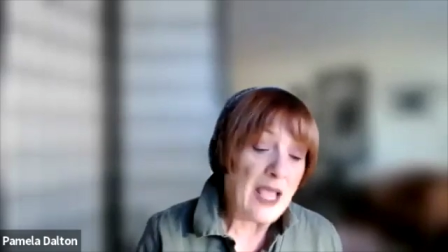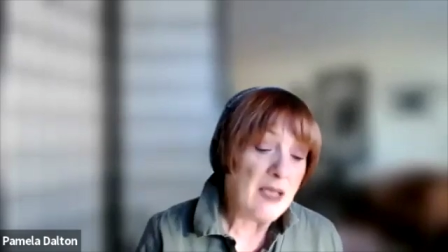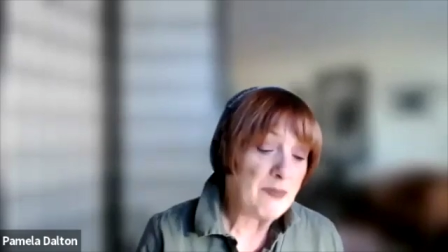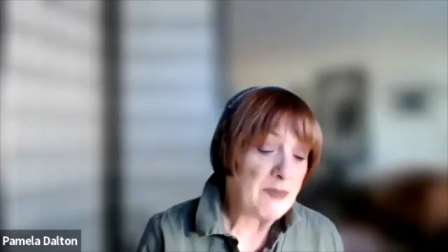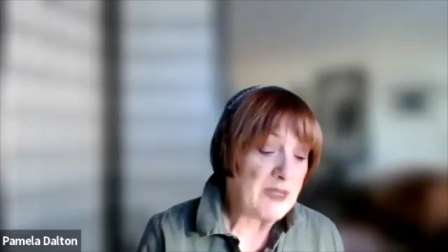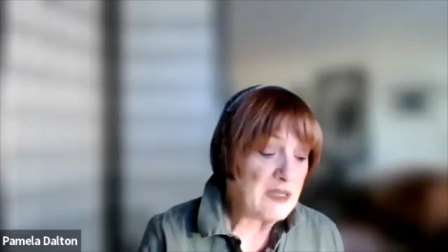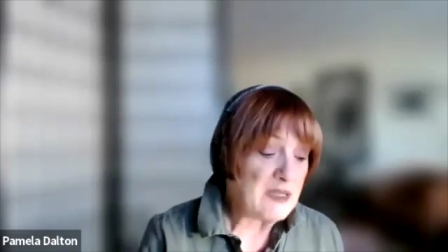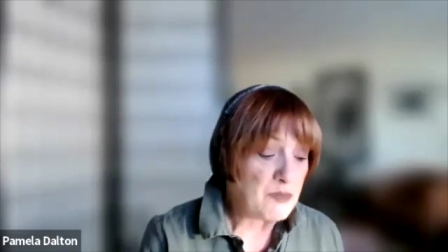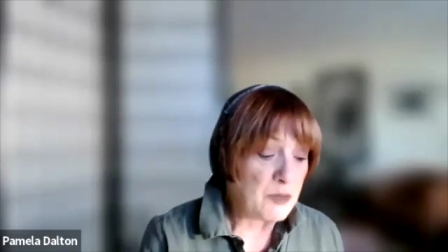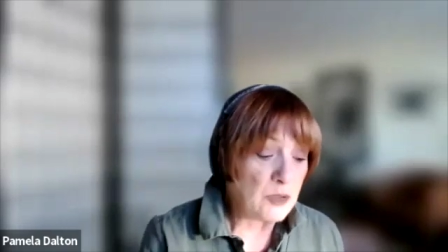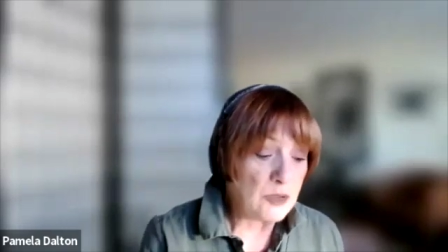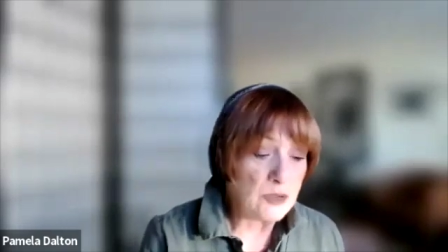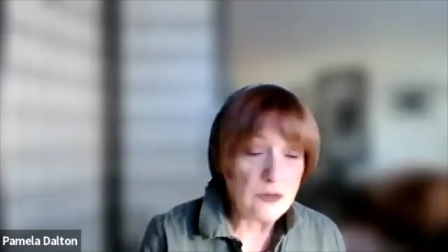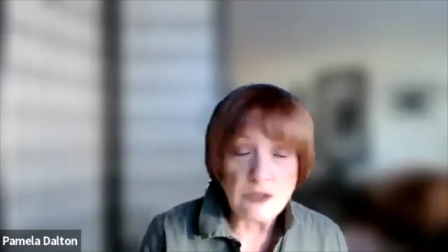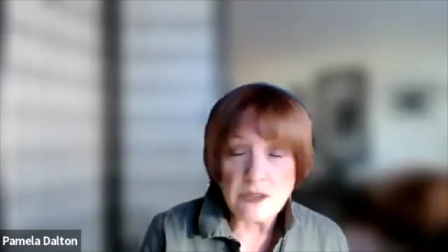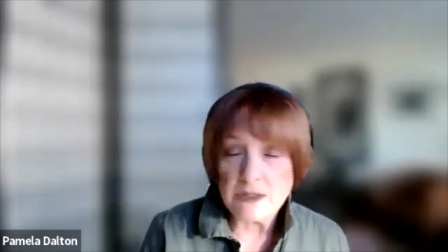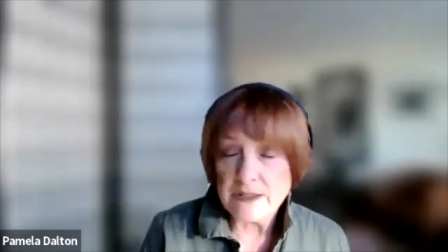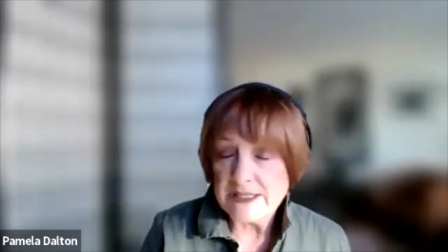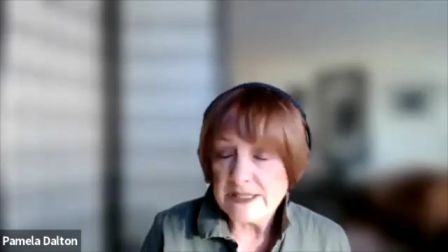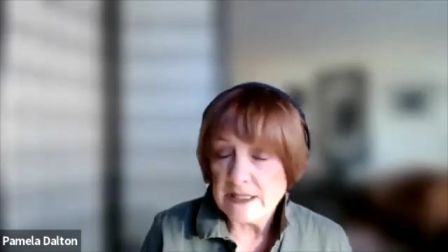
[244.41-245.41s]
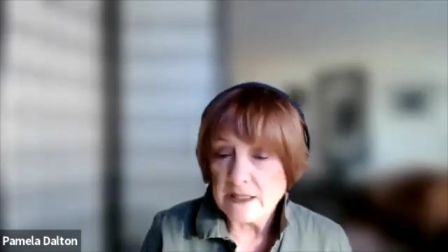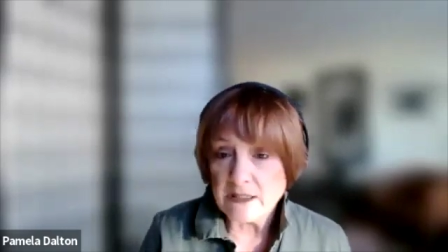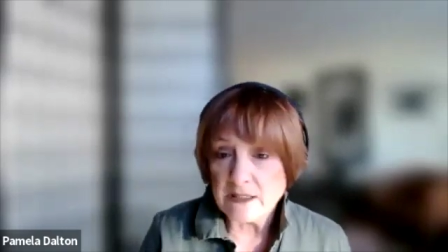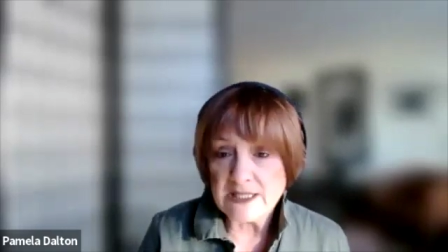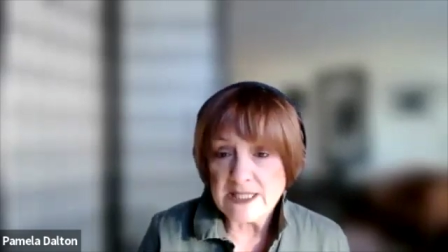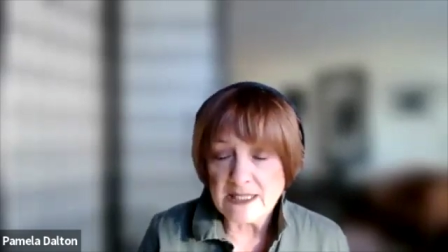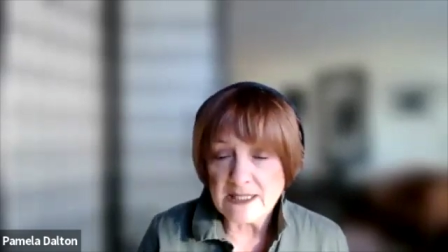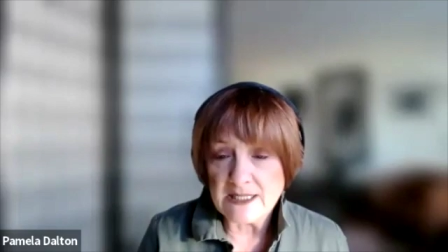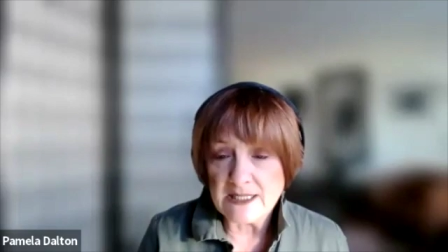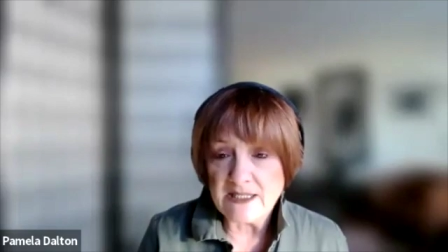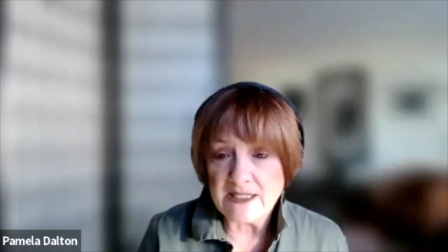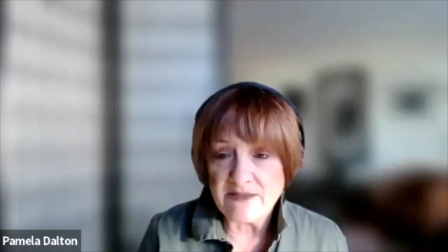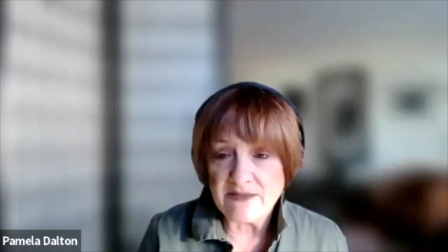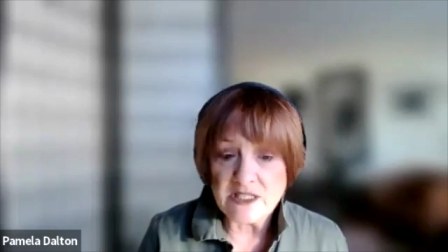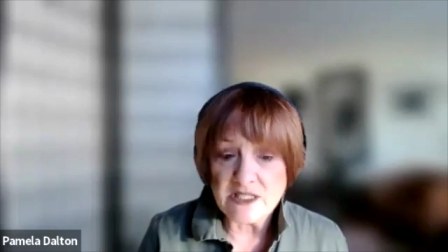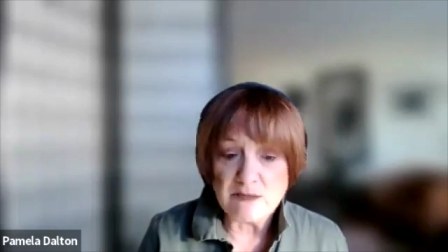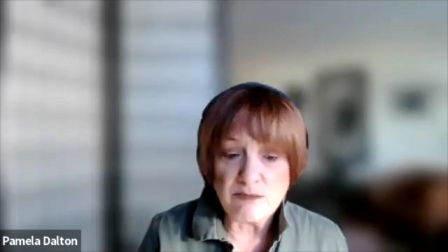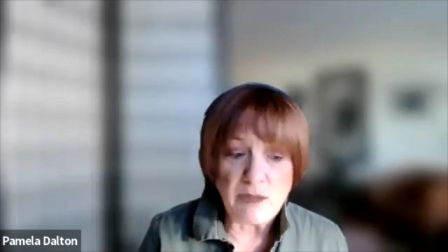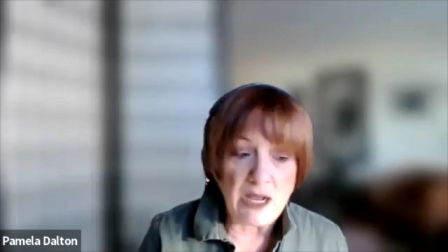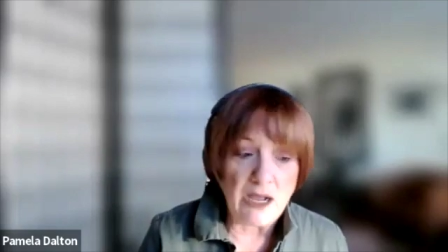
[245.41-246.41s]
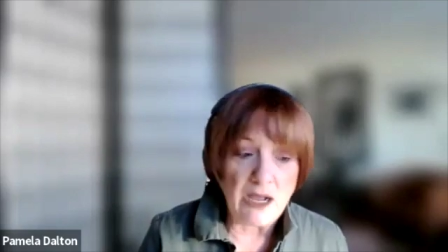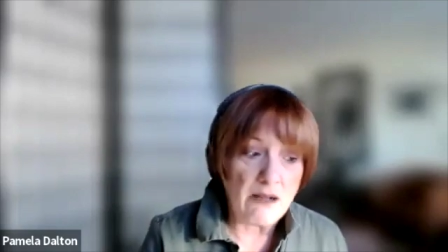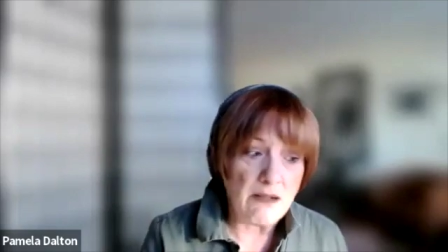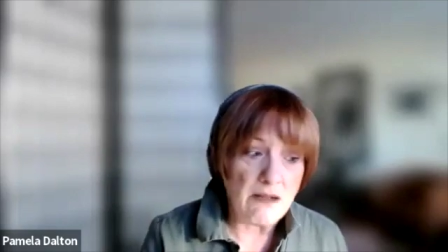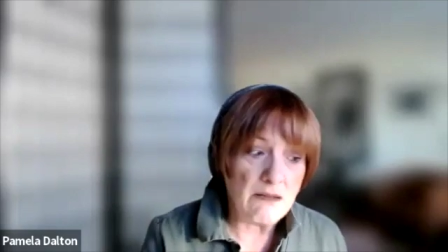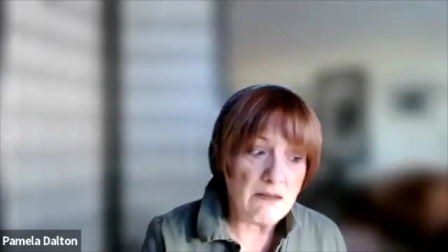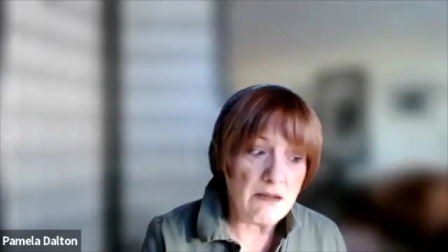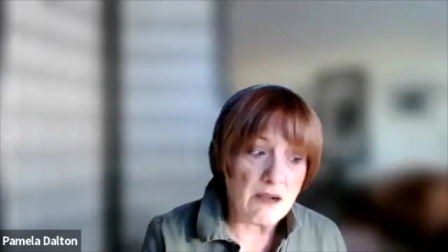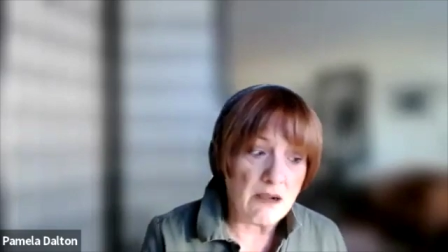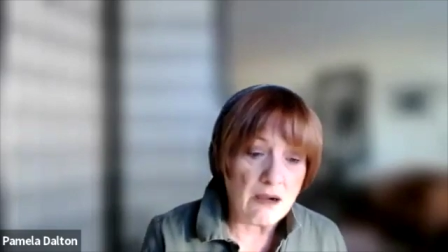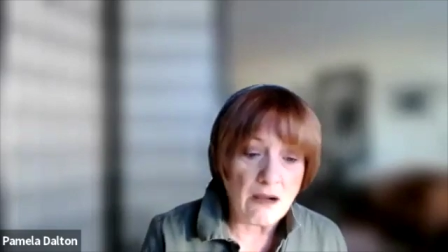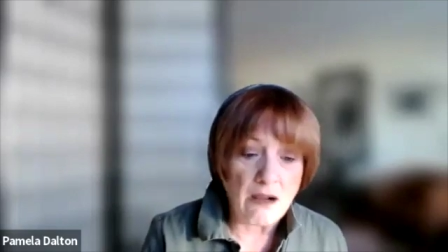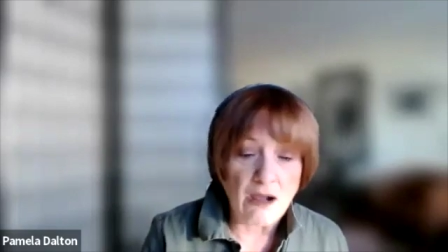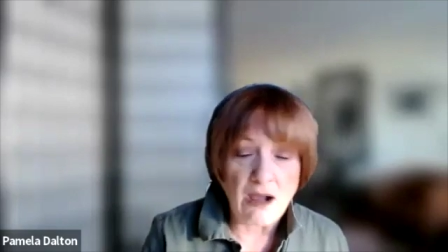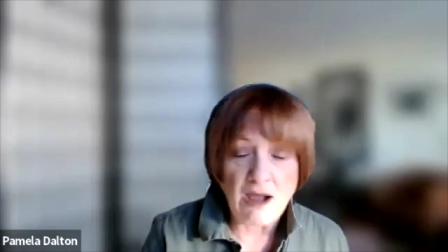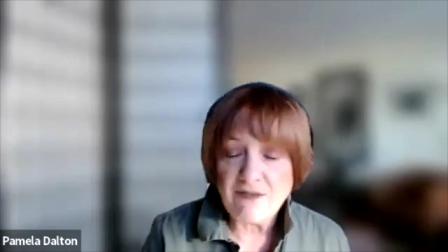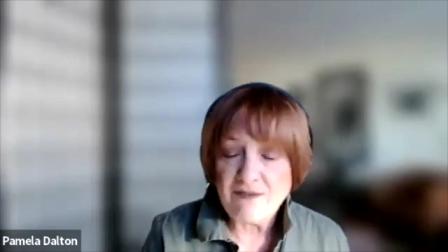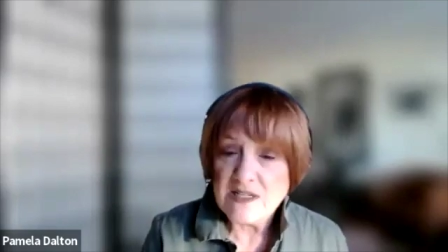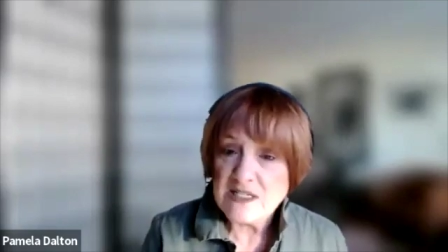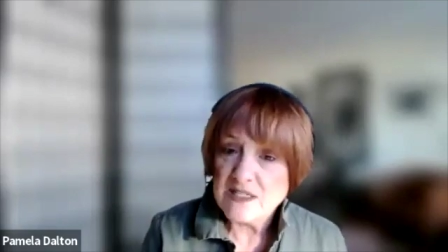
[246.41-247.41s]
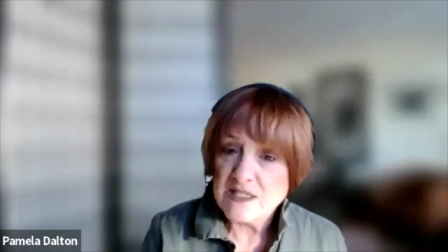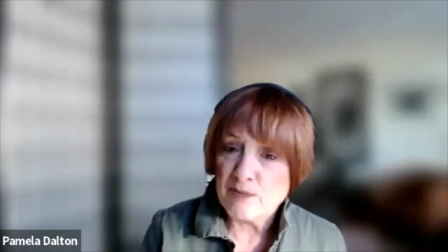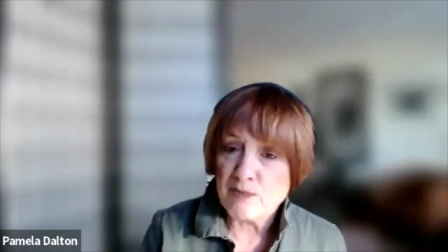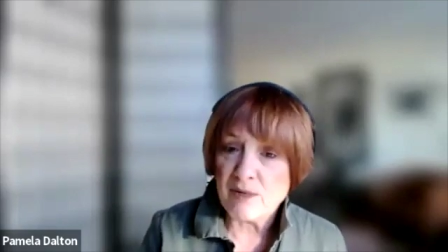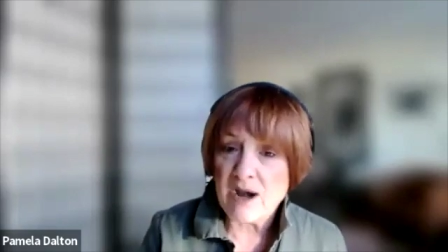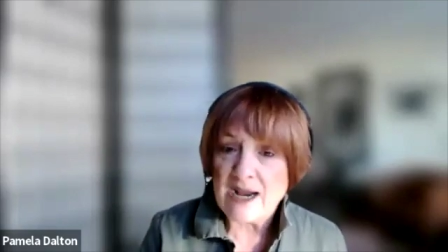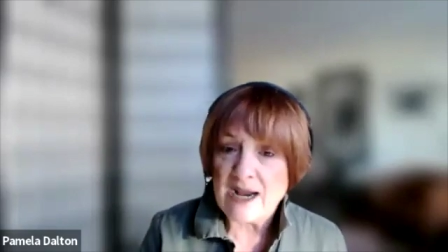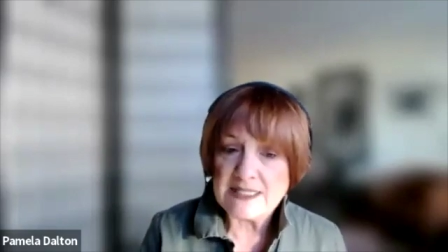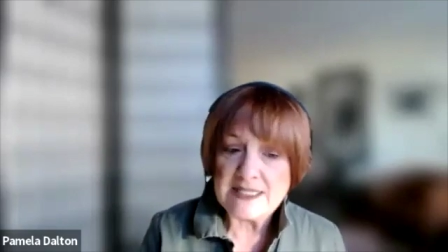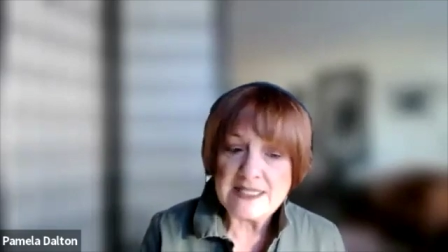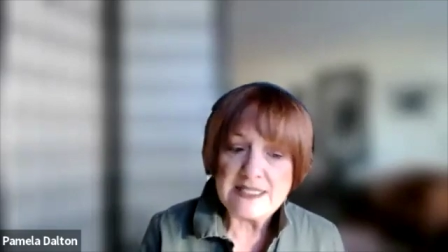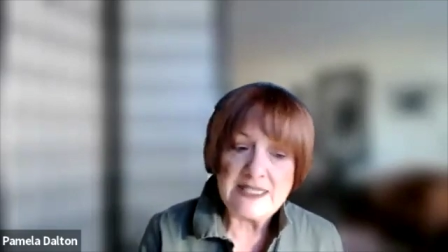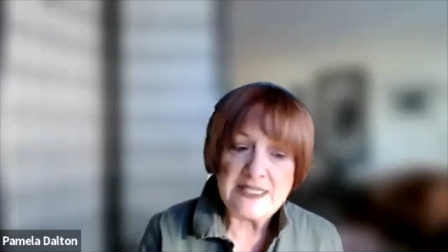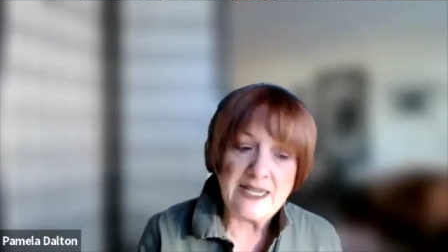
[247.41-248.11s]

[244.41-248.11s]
People who lose their sense of smell are often depressed,